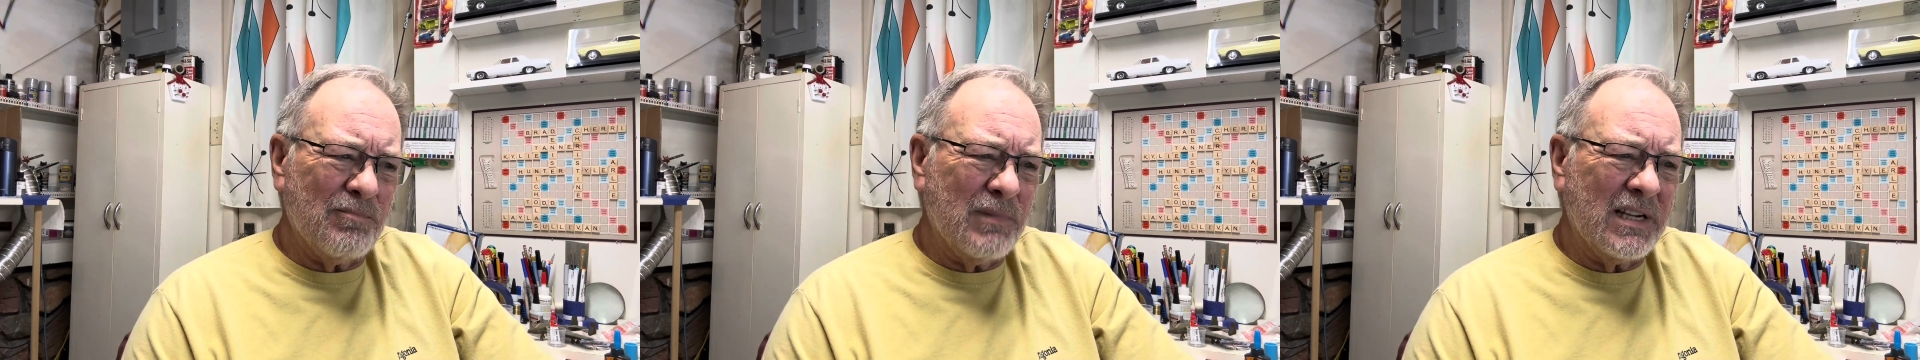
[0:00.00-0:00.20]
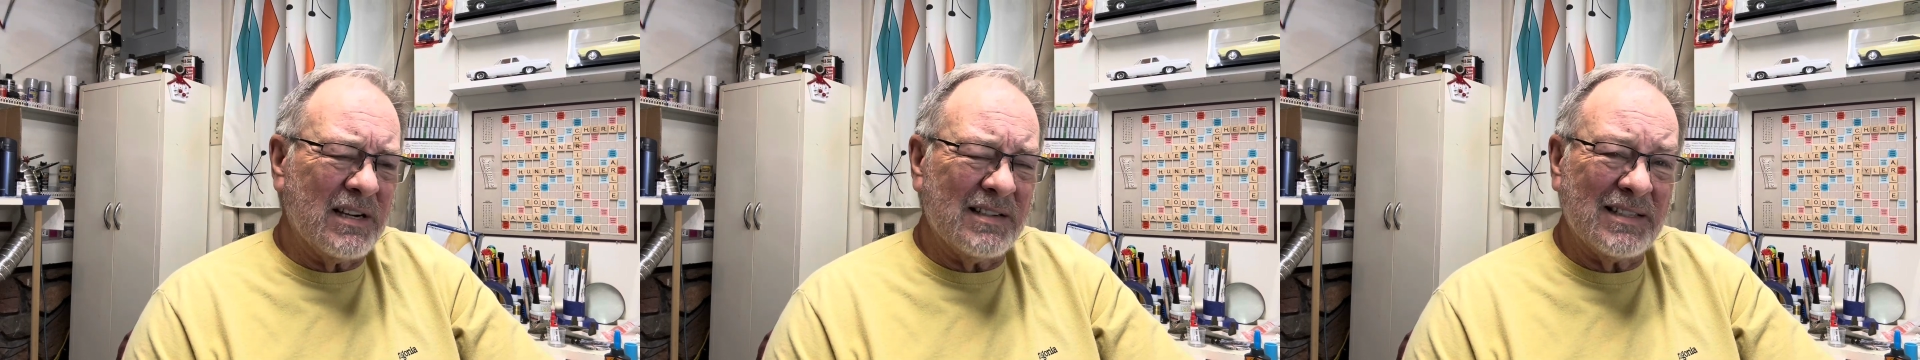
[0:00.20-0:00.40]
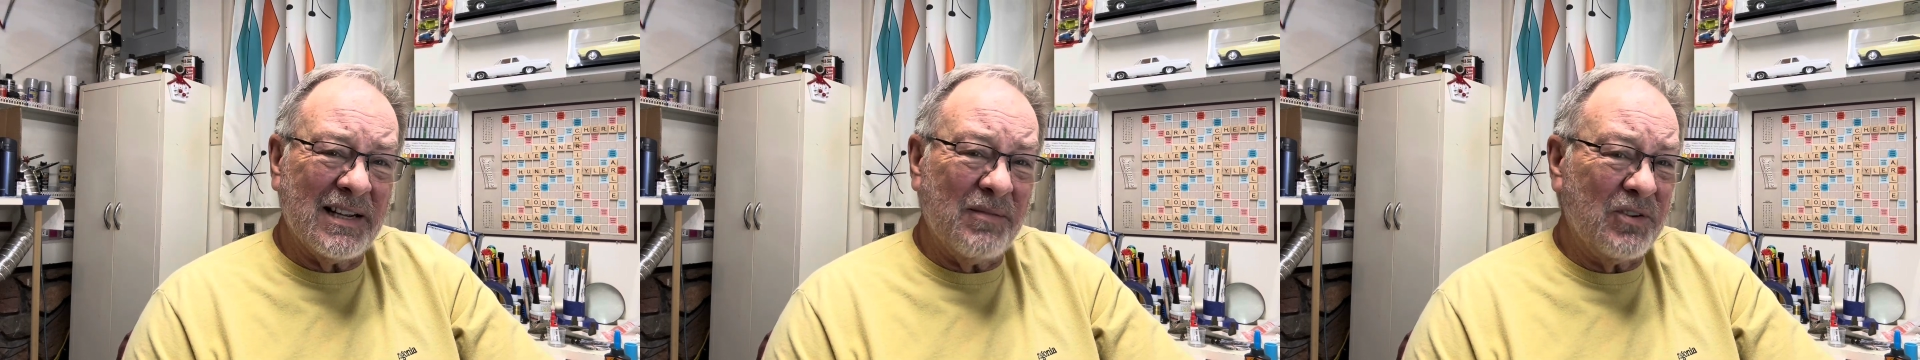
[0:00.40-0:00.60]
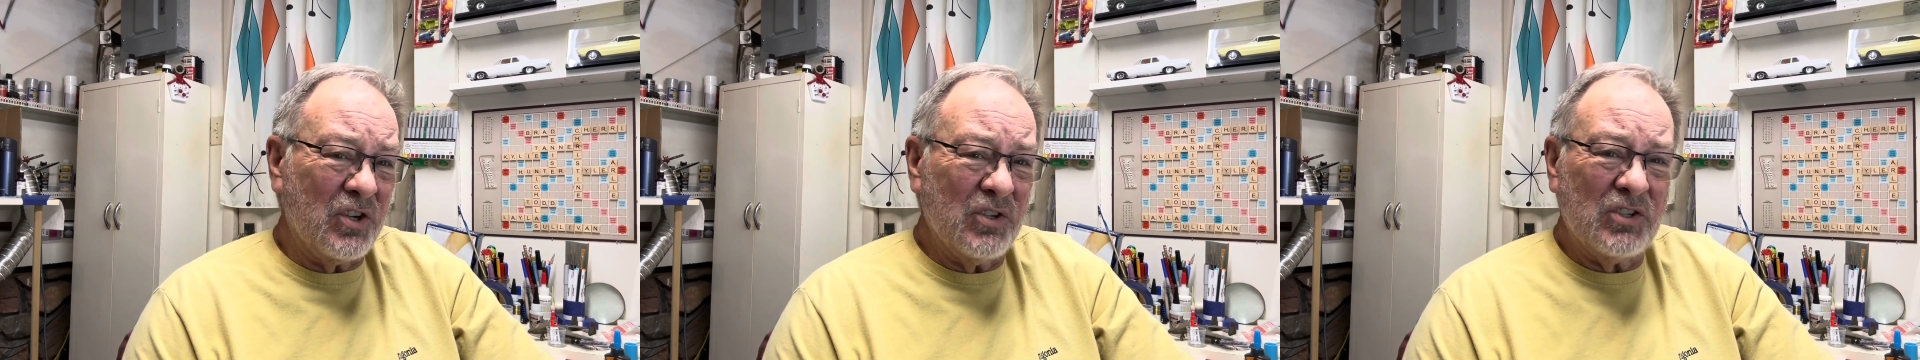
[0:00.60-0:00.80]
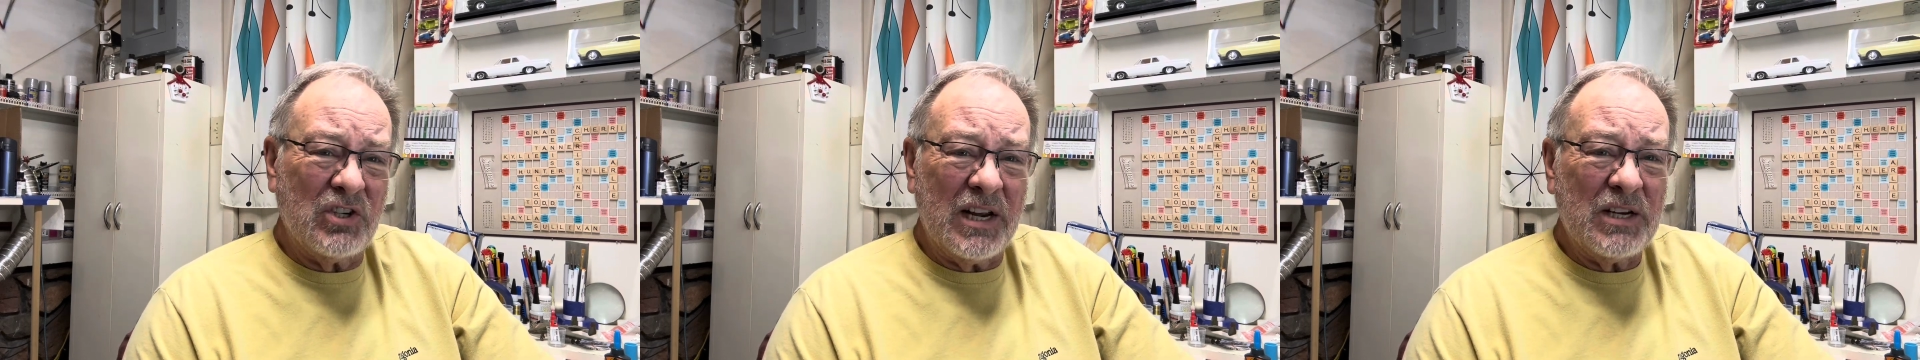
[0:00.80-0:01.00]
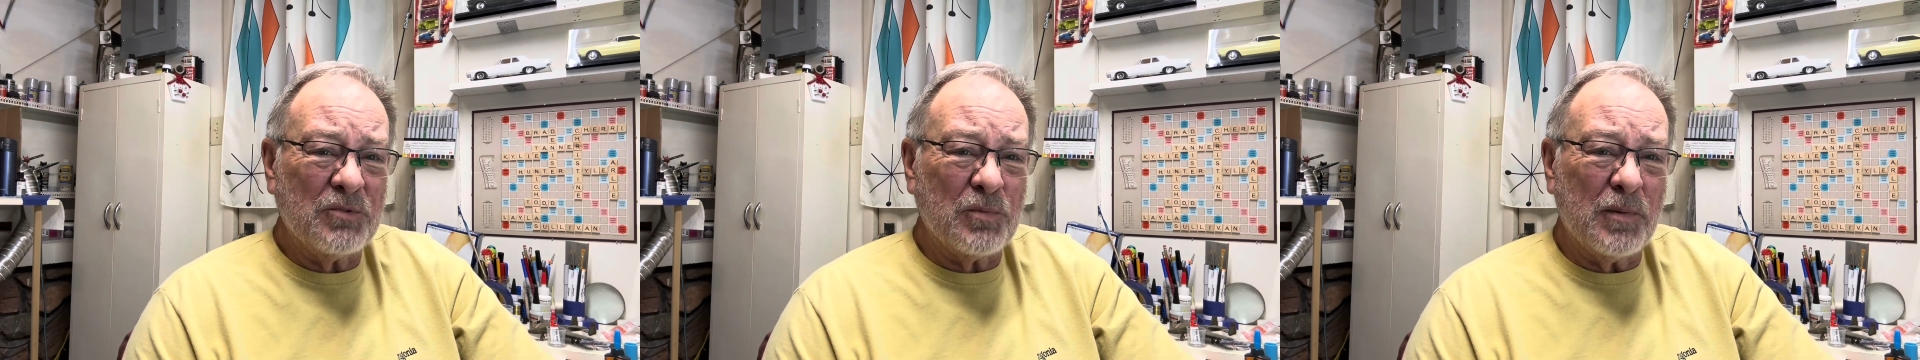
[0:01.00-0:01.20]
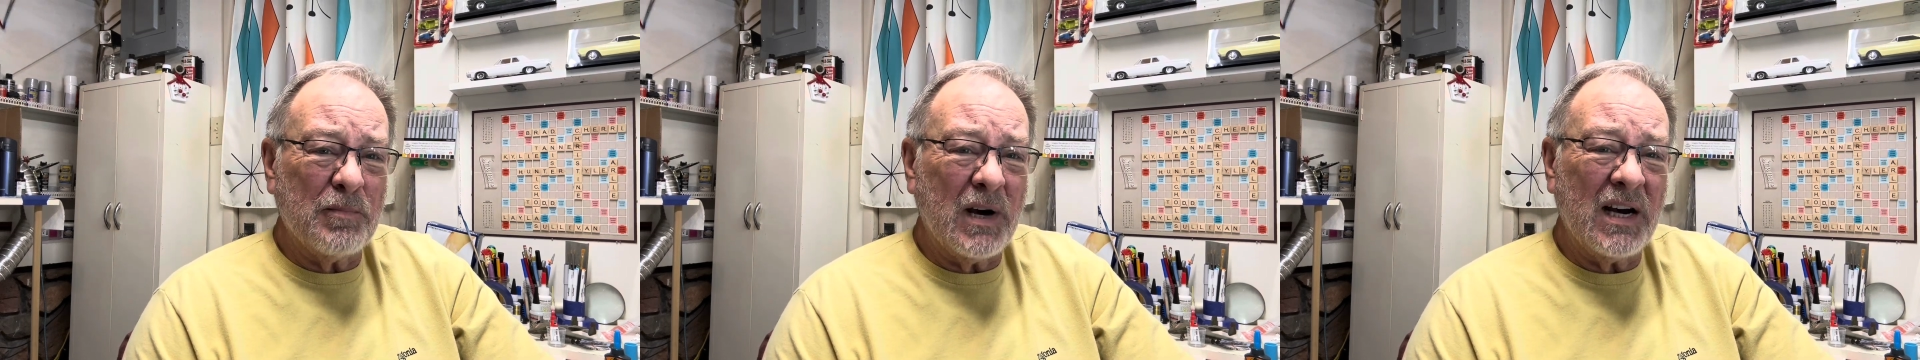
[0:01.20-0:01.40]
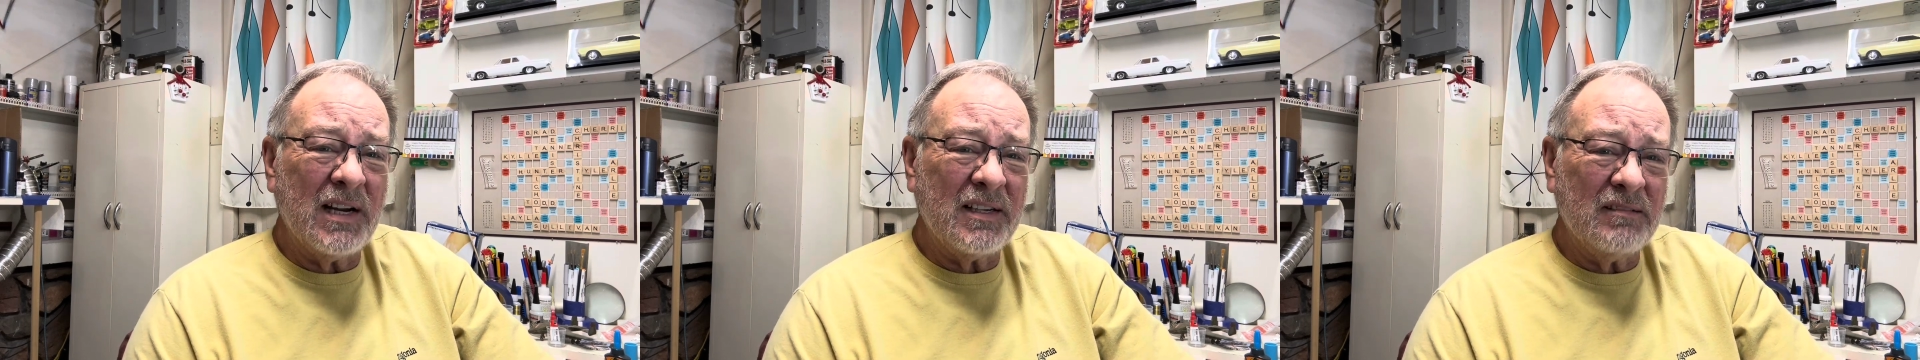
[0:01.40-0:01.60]
because I could change my
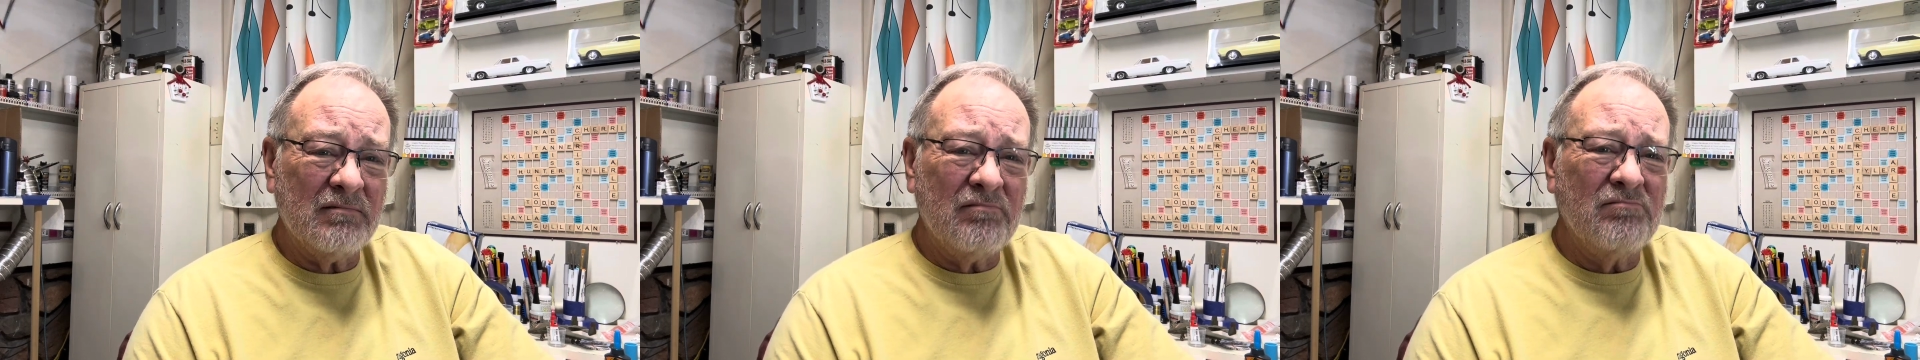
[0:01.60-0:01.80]
mind,